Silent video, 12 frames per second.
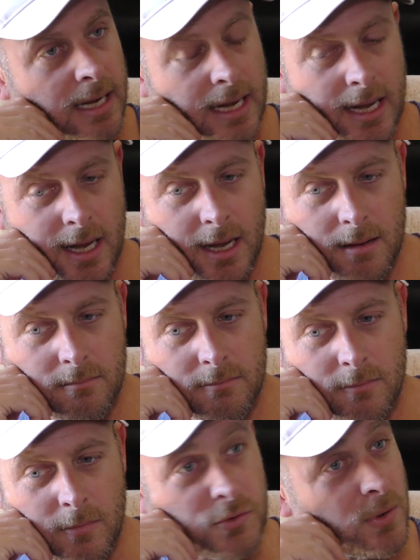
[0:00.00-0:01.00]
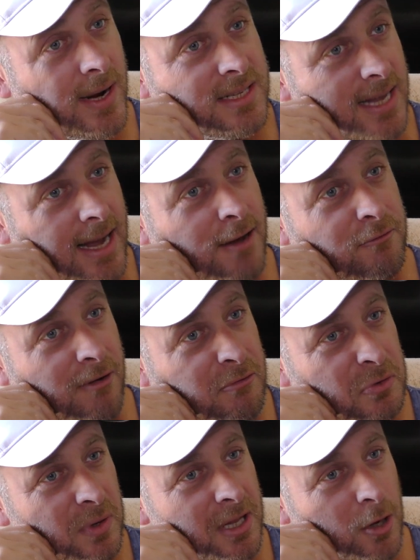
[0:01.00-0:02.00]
It was a great day out for everyone at